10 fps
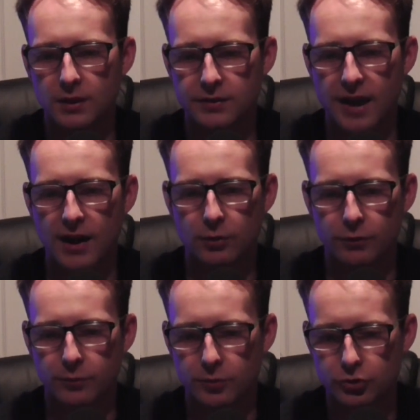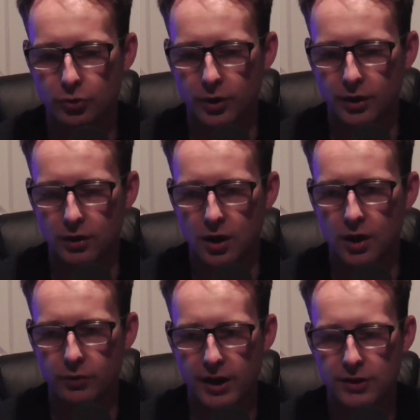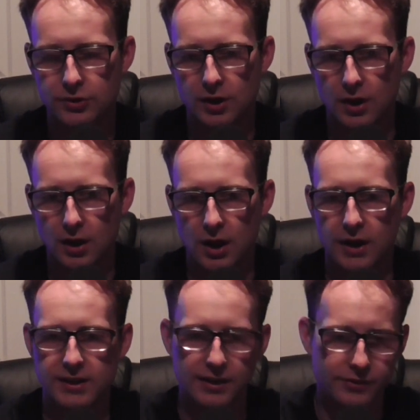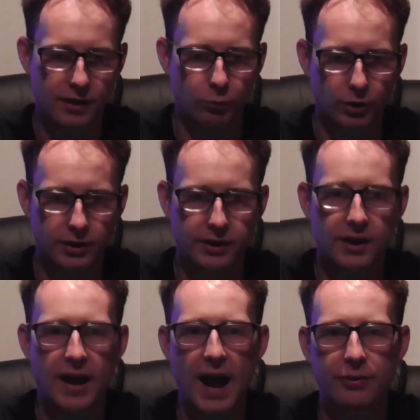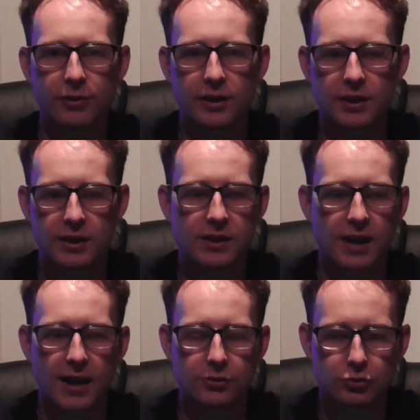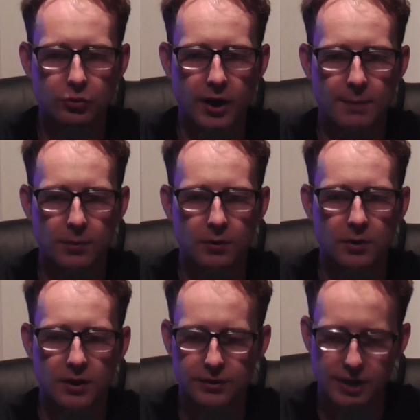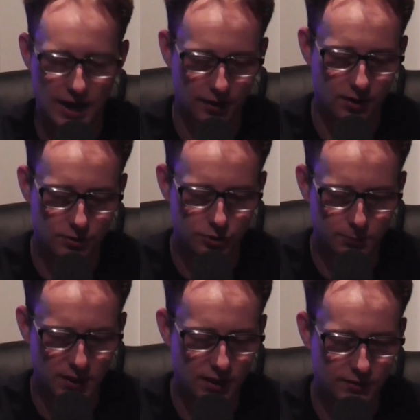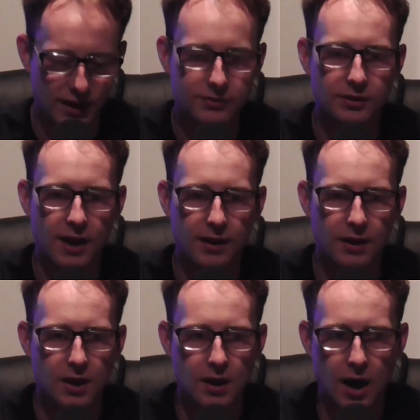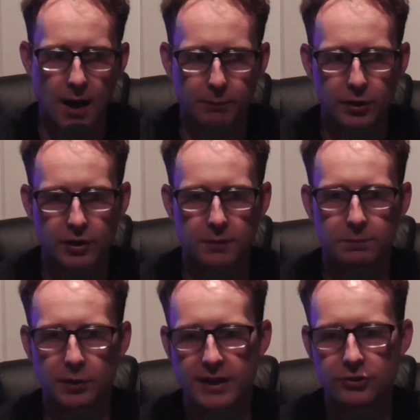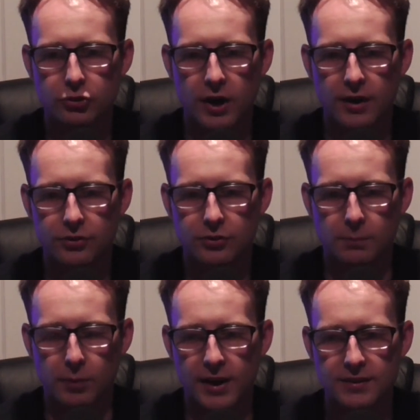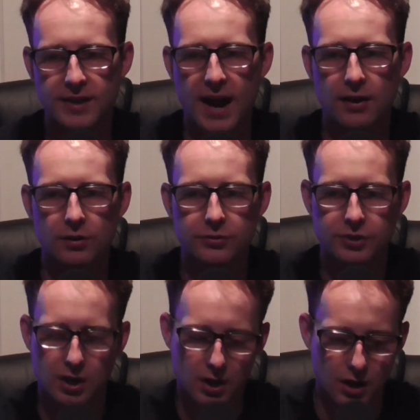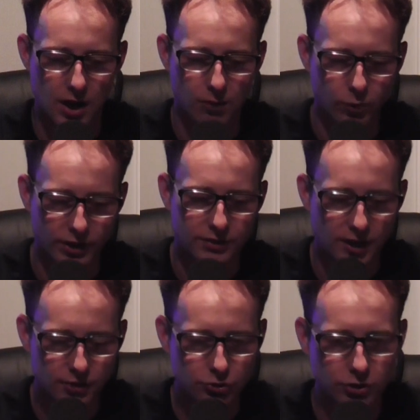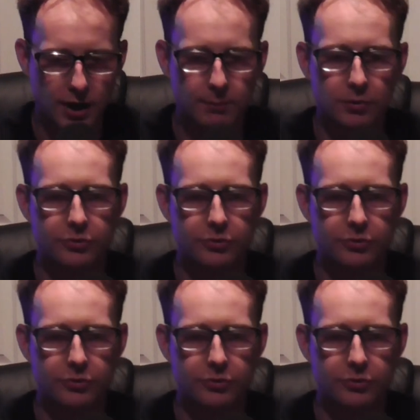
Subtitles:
He's accurate from the short and long range. He is a really good athlete. He can scramble. He's got good speed. He's actually got pretty good play strength to break tackles when he does scramble.